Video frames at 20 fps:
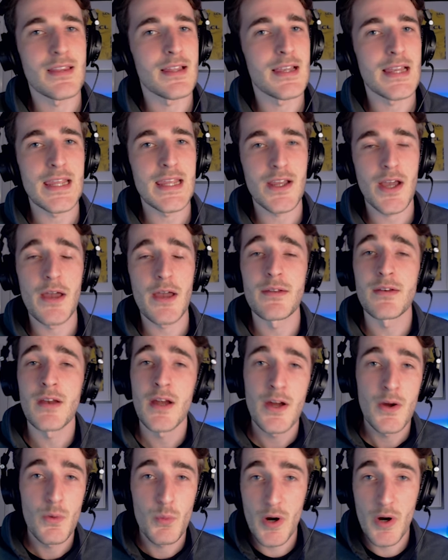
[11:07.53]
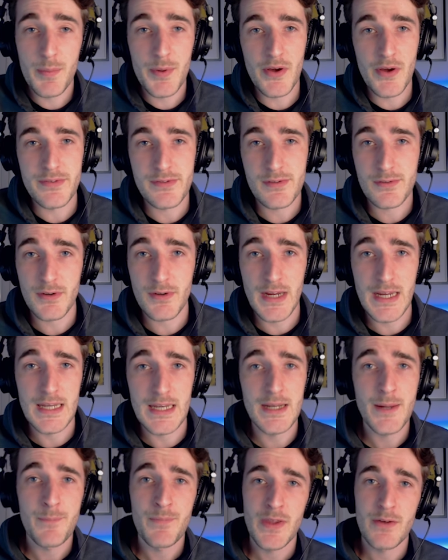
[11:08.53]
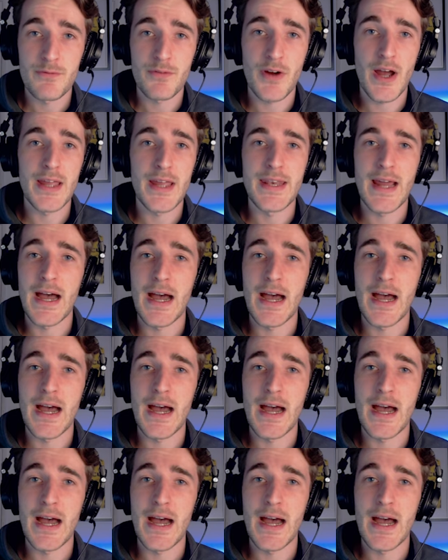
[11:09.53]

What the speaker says: The league code will be on screen right